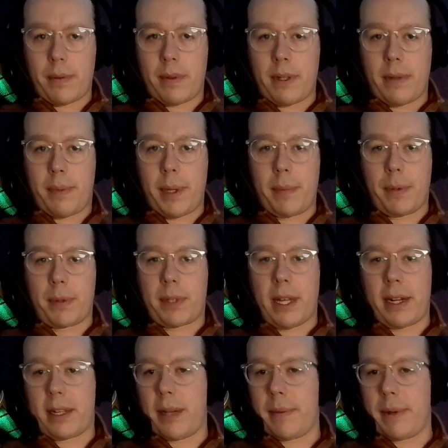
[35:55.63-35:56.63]
There people
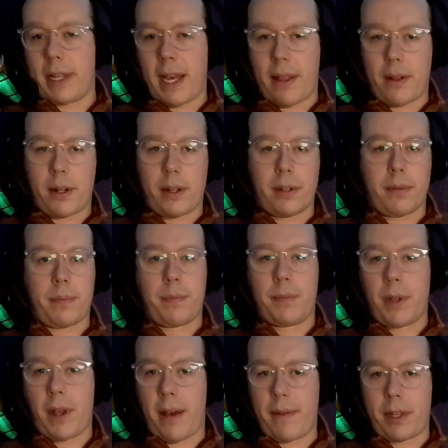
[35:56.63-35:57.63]
kind of come together and
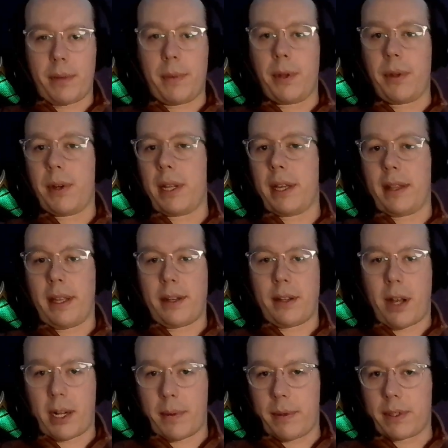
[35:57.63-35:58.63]
have a community, and they
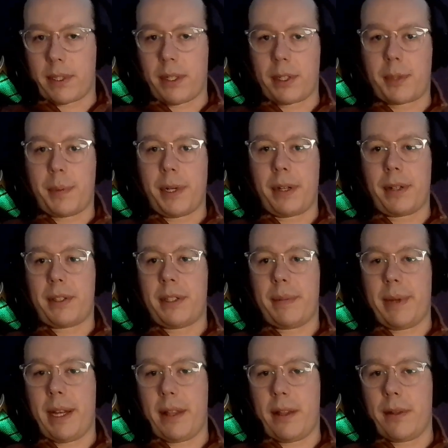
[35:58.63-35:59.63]
talk about what their experience
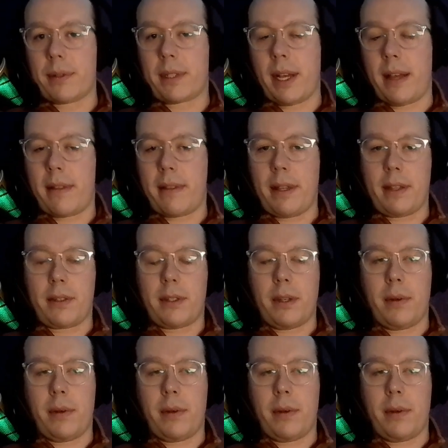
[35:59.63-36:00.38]
has been and those kind of things.